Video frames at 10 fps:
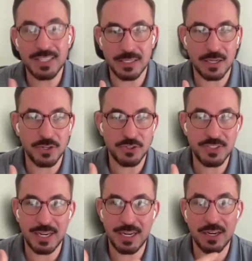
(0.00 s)

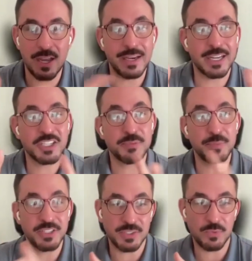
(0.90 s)
implicit understanding,
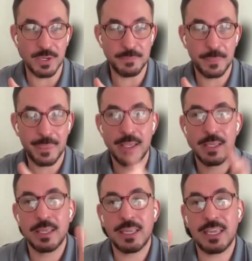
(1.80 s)
not an explicit one.